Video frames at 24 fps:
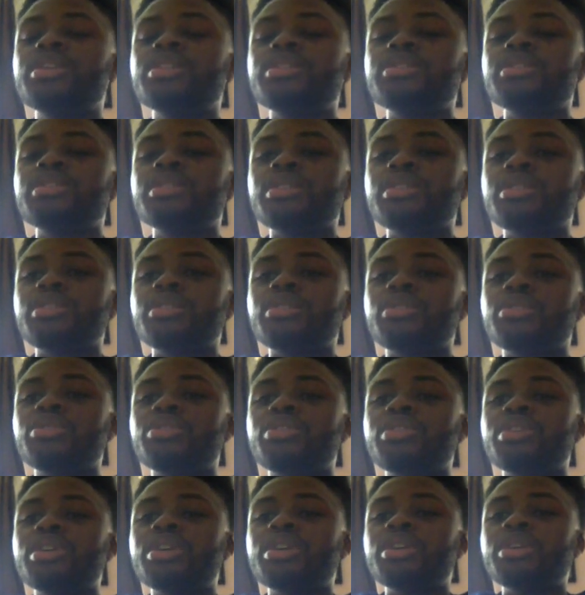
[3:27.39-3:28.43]
So
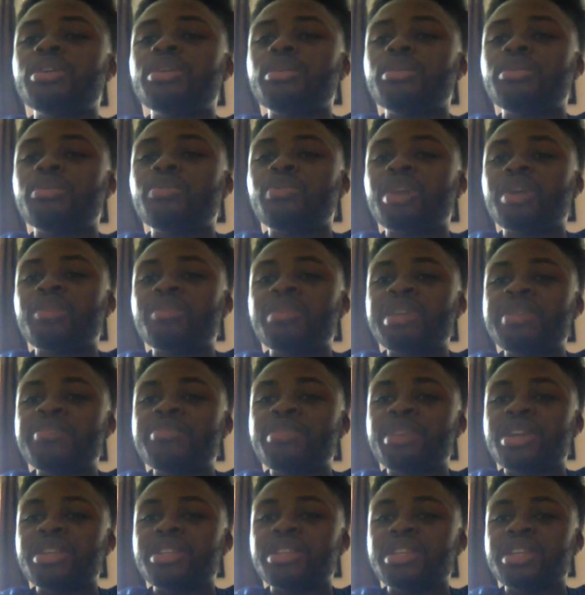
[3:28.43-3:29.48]
what I mean
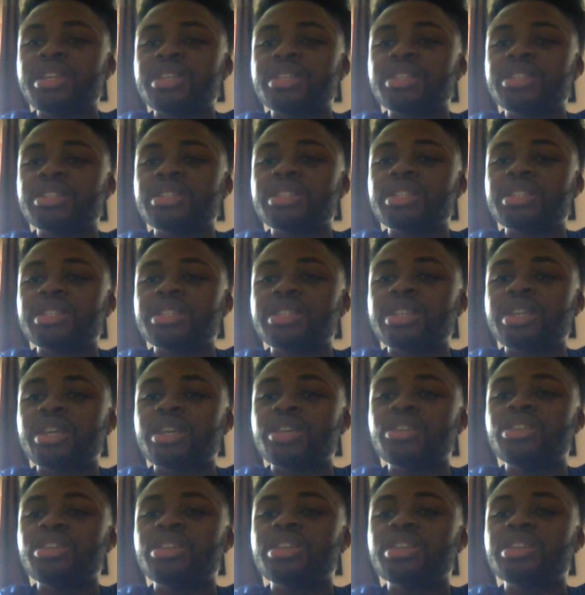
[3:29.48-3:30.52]
by this is
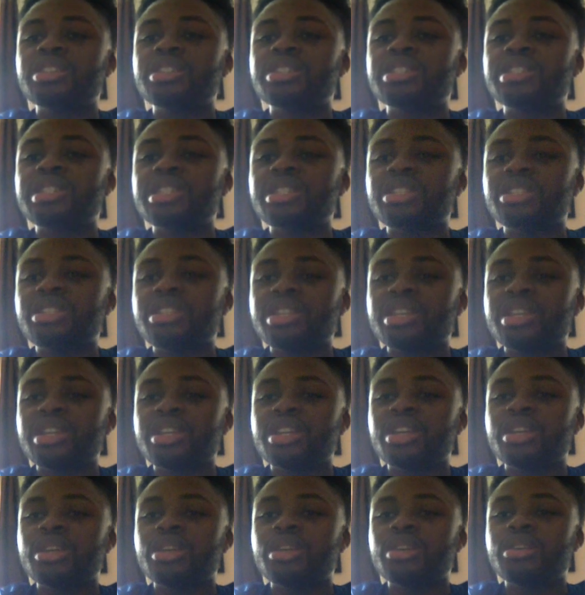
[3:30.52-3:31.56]
that you can
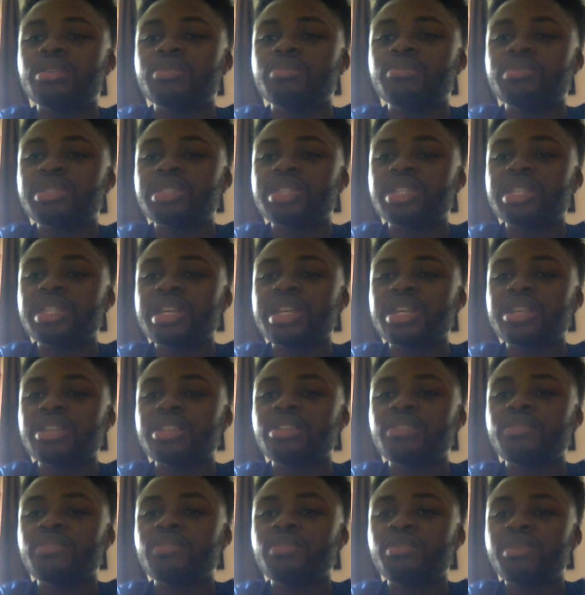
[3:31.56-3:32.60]

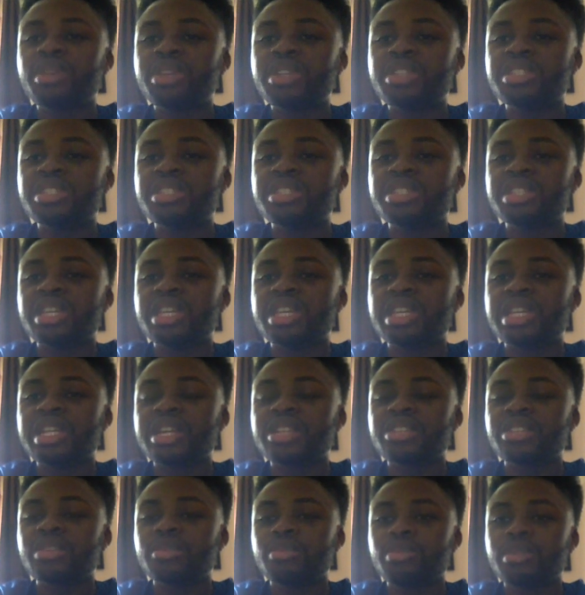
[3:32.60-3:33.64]
select the formations that you
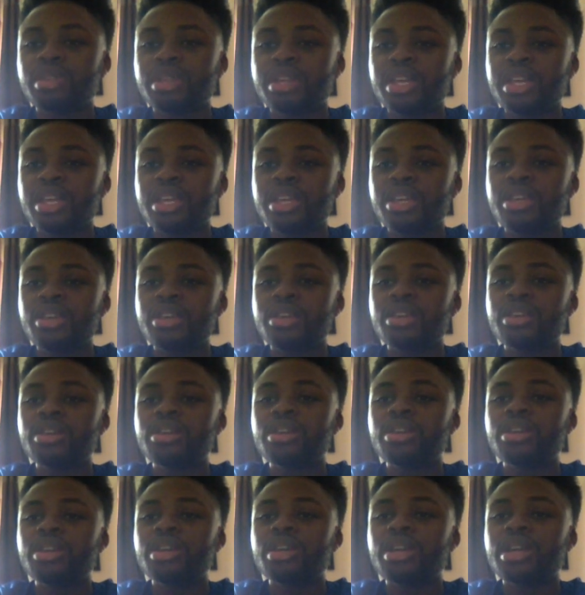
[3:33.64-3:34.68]
like to play,
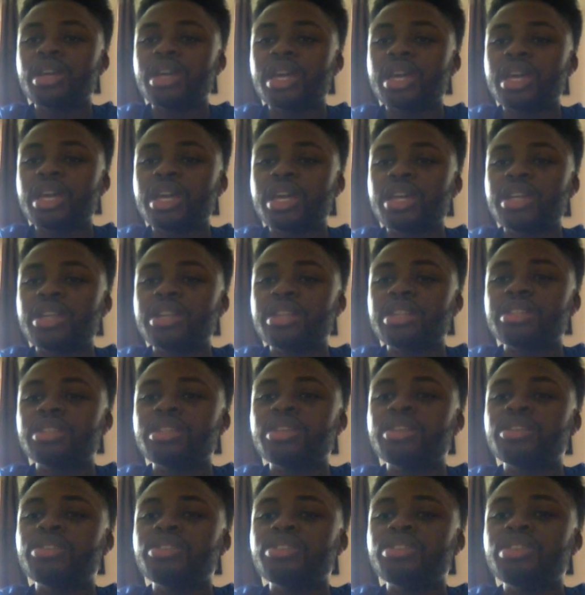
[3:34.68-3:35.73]
and
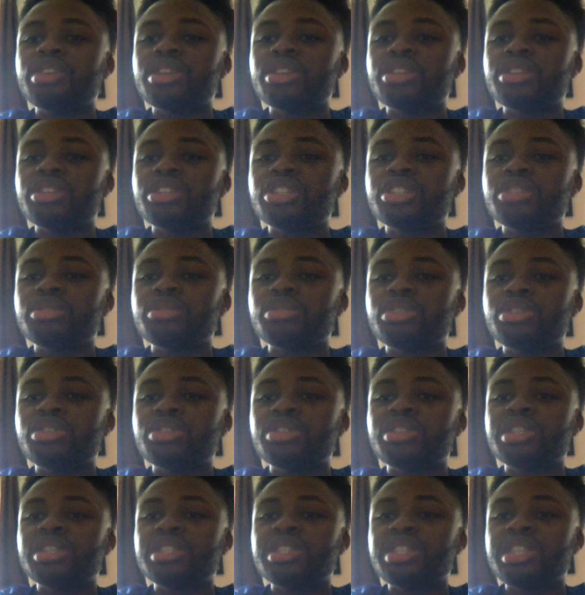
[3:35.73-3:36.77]
you can just
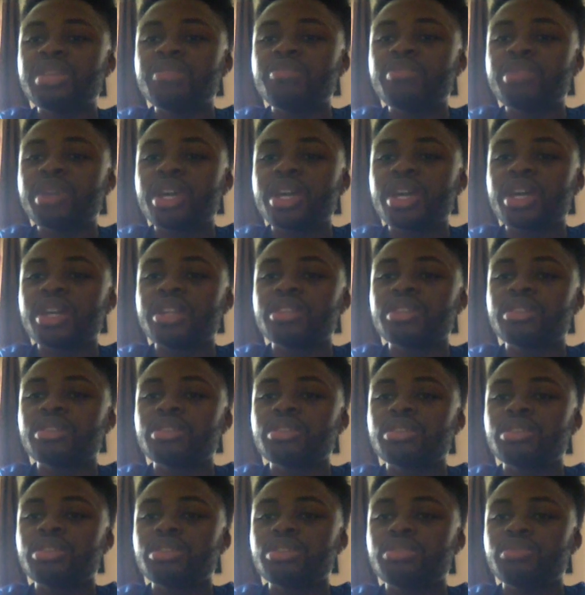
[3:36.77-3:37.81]
use the D-pad
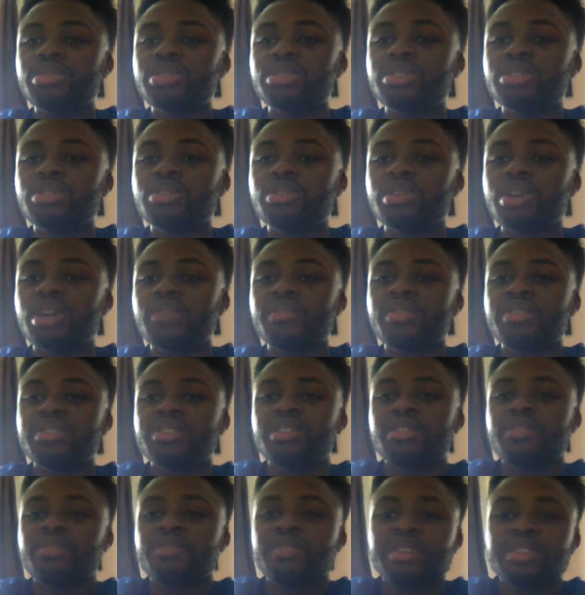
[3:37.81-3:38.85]
to switch to either
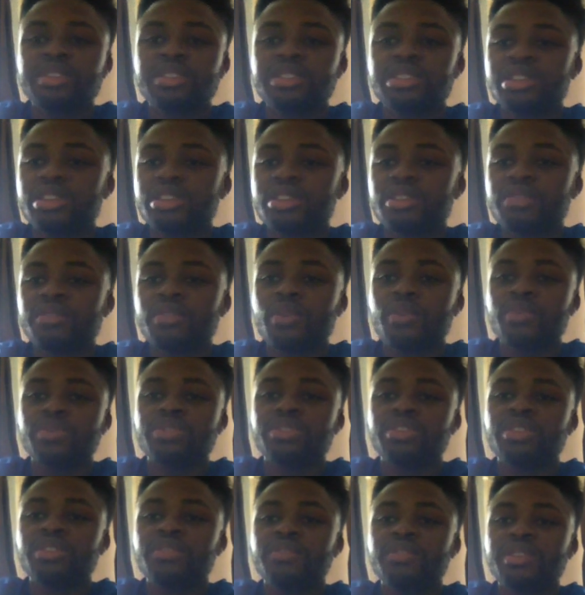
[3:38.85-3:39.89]
defensive,
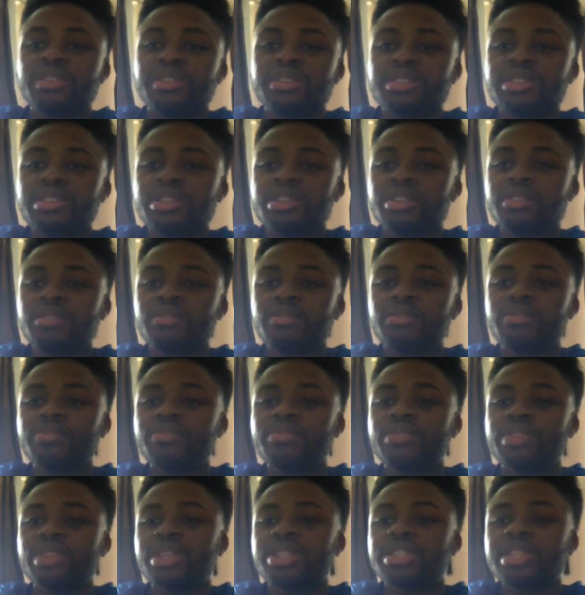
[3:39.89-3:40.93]
ultra defensive,
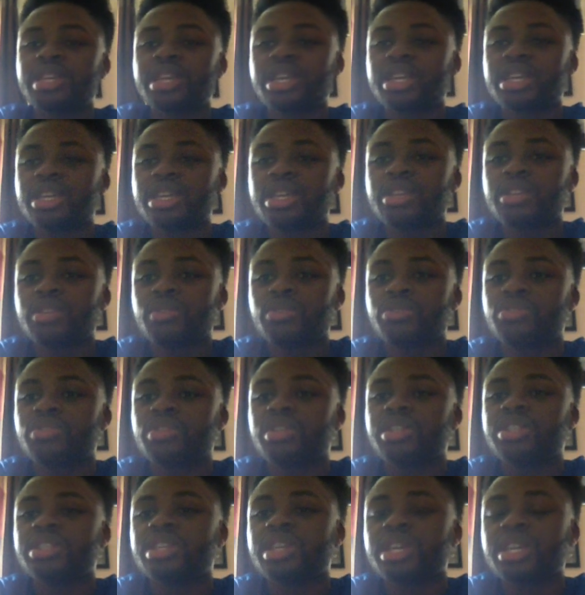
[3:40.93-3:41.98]
attacking,
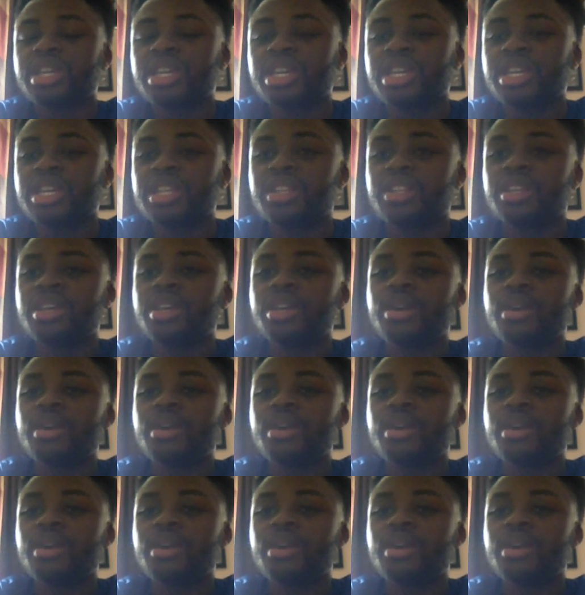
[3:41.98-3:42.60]
ultra attacking,